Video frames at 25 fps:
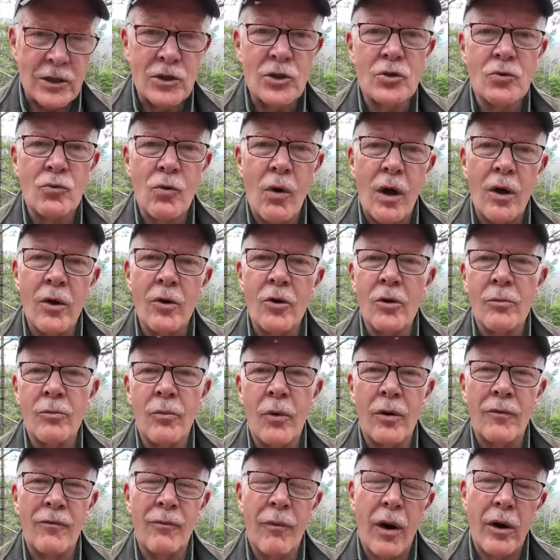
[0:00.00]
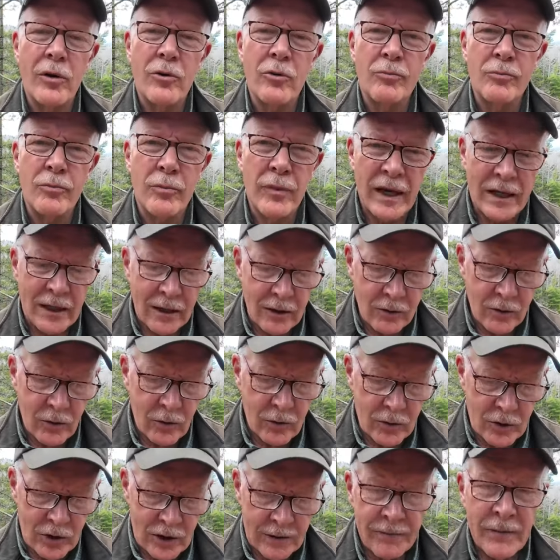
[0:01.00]
Stronger, more modern
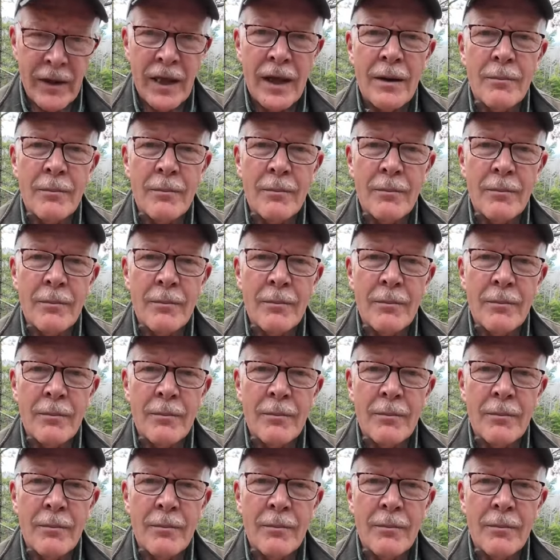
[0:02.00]
metallurgy,